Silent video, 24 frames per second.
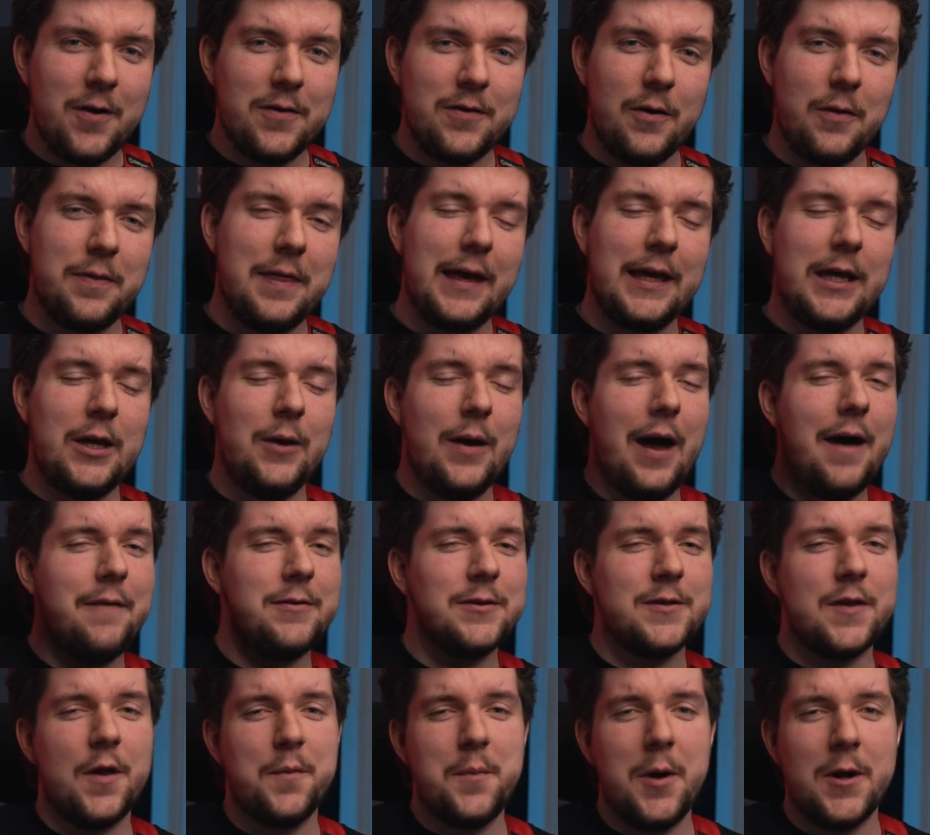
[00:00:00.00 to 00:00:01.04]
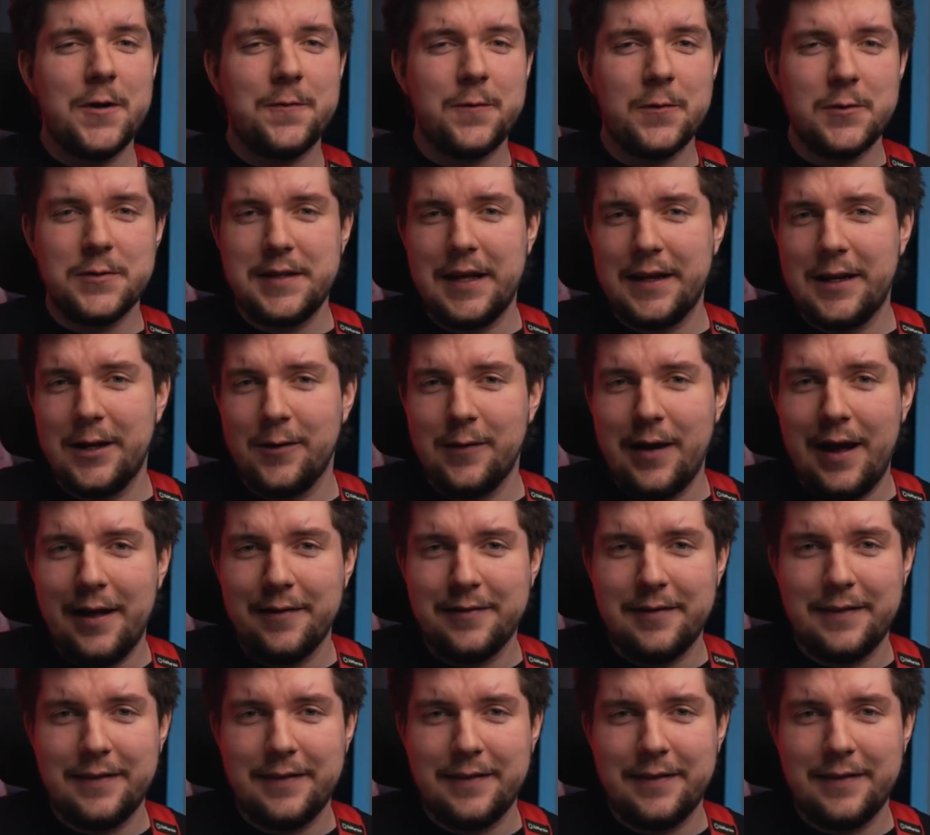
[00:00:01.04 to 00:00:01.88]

so thank you ever so much for sticking around